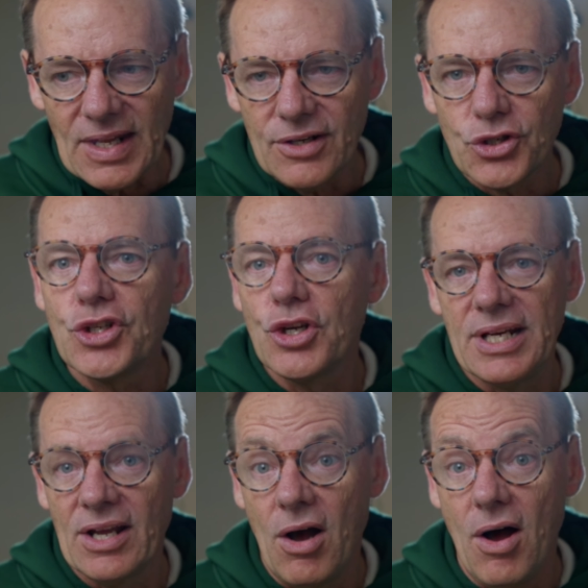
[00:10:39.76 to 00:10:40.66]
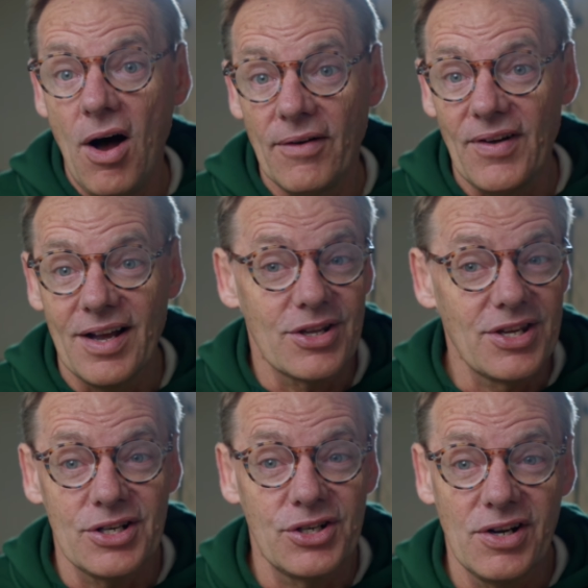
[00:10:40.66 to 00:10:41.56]
shooting off, I could
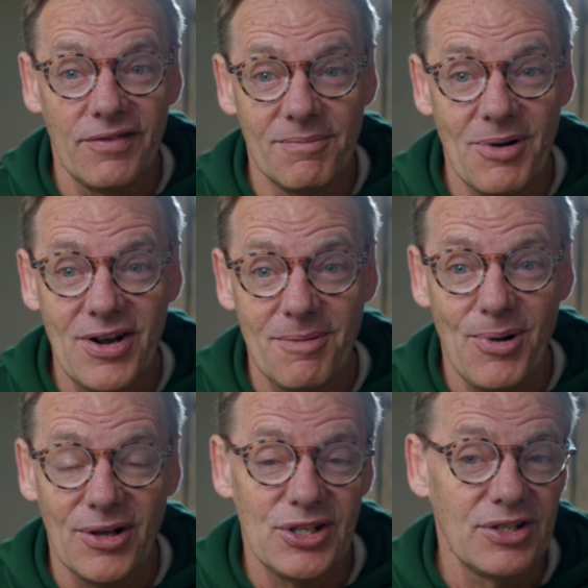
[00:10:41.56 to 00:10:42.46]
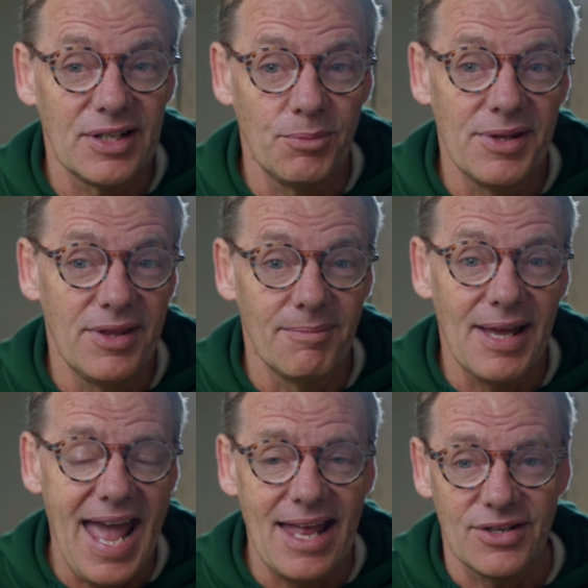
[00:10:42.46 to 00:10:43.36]
just shoot off a monopod usually with them,
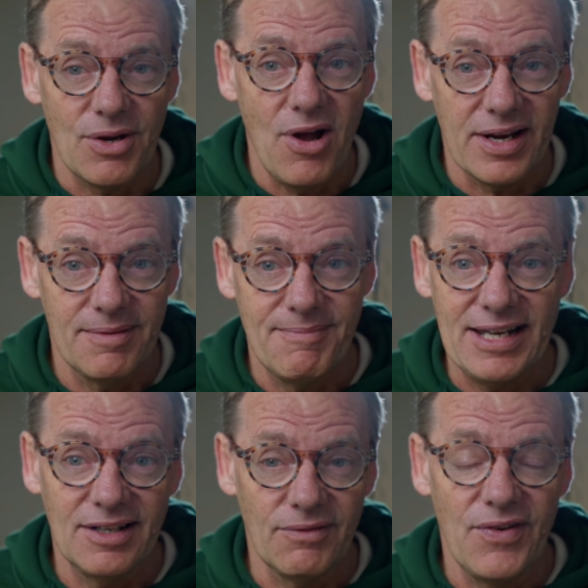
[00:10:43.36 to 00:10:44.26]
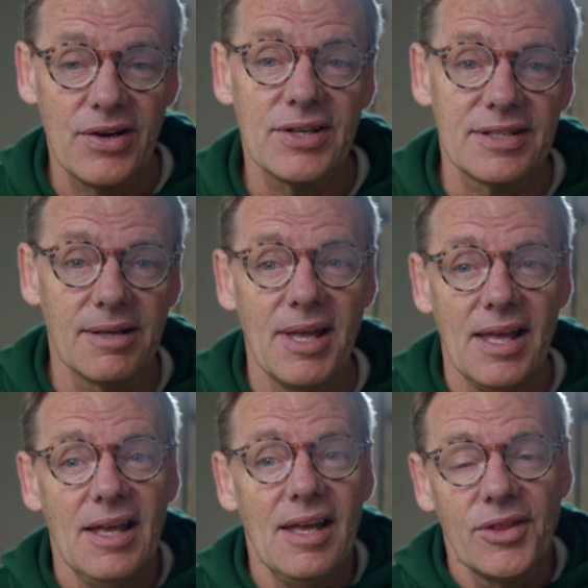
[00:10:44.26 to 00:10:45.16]
and so I can manual focus them.
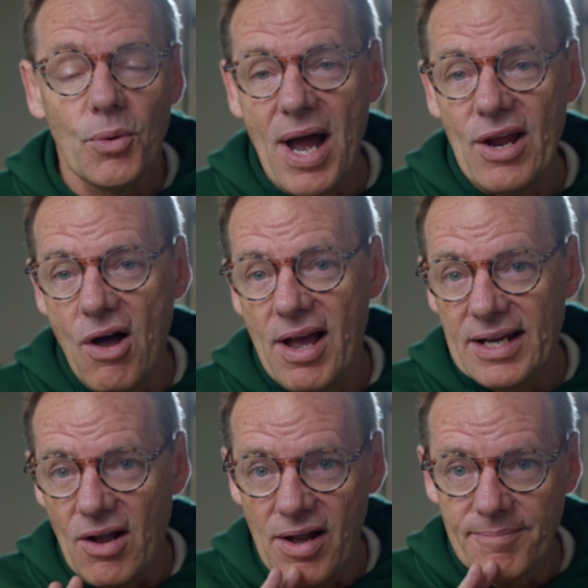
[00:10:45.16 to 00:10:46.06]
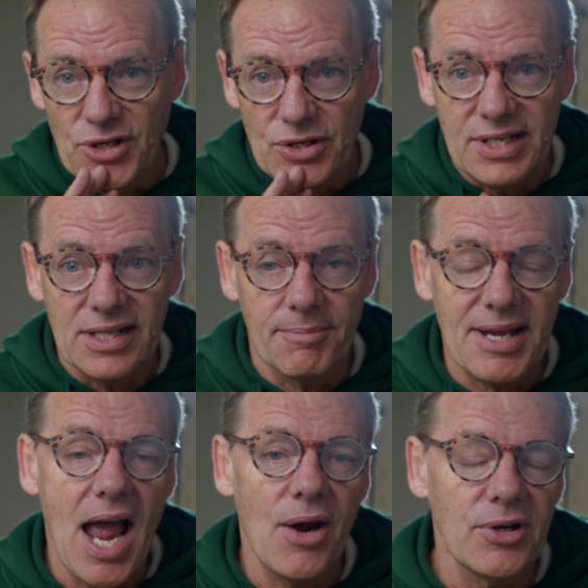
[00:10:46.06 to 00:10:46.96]
The way I'm using them
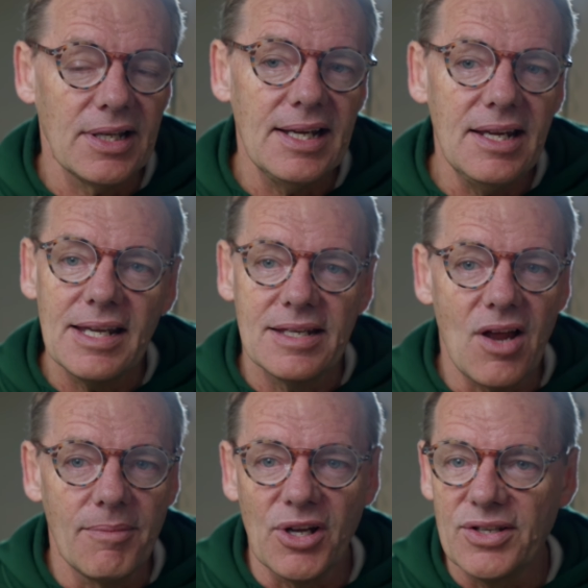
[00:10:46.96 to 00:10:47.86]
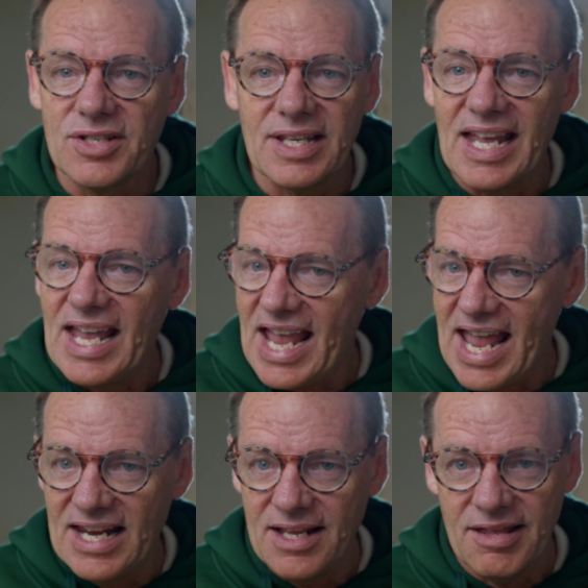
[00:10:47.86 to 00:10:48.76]
currently is I'm not using
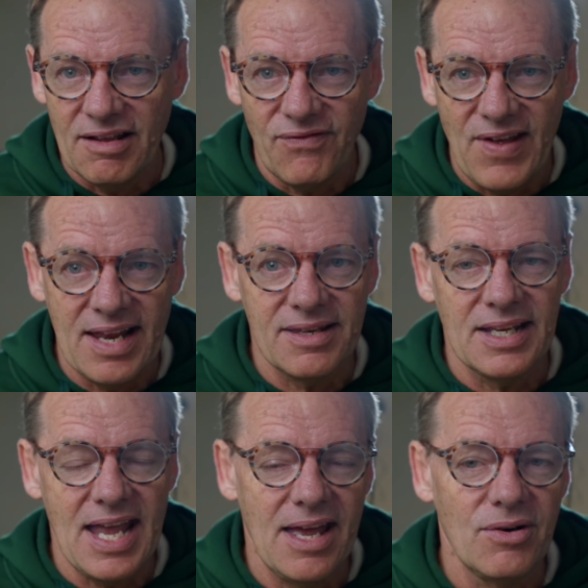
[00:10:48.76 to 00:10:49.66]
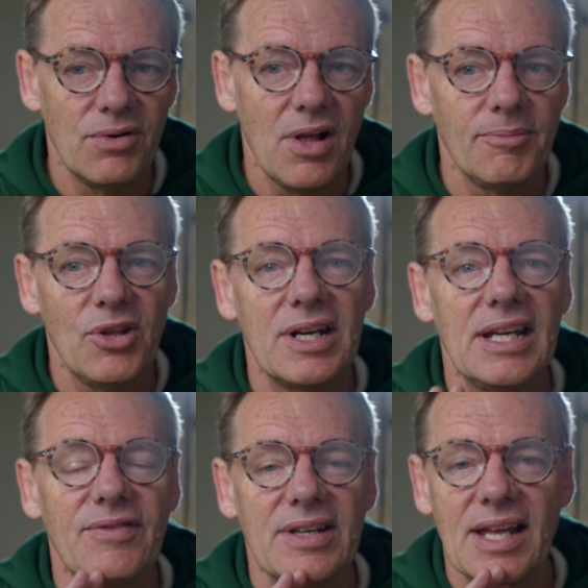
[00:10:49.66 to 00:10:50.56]
anything fancy at all. I'm not
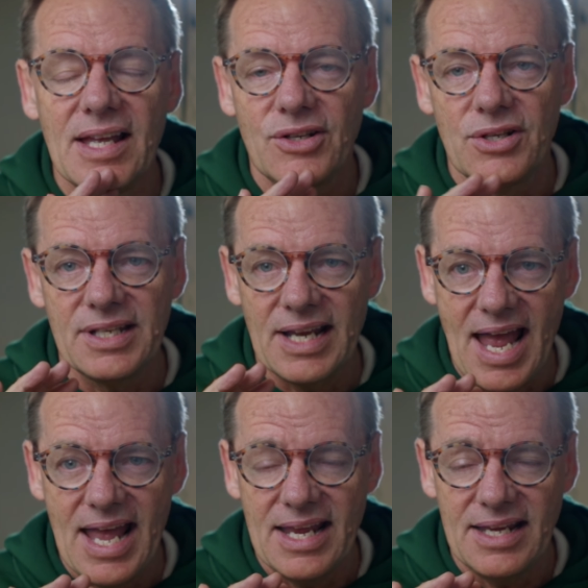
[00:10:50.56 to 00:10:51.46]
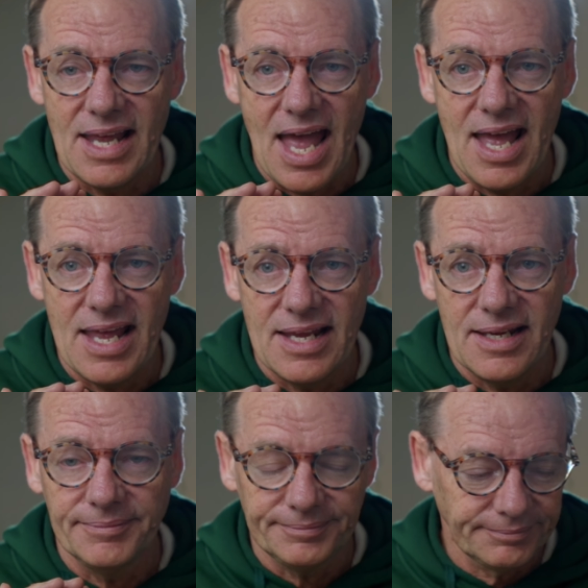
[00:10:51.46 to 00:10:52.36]
even using
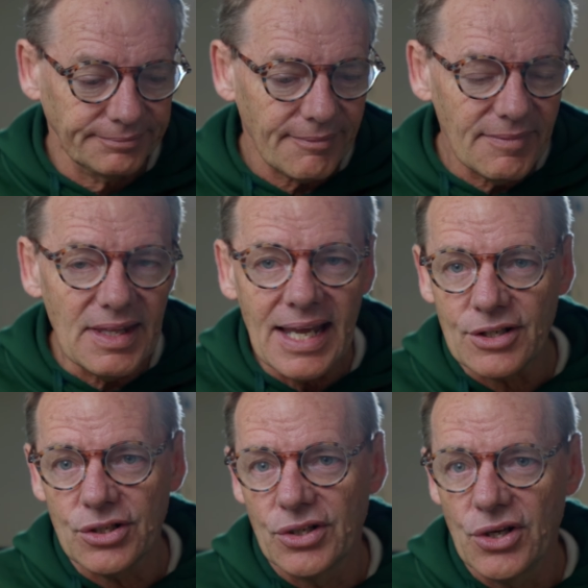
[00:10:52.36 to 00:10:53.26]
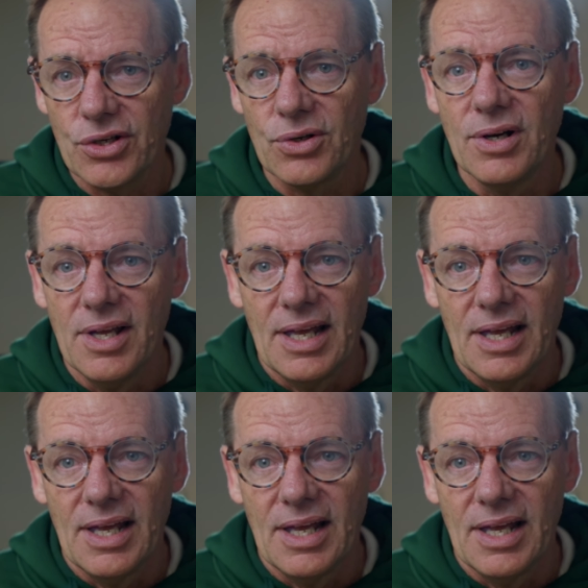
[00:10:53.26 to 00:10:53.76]
a external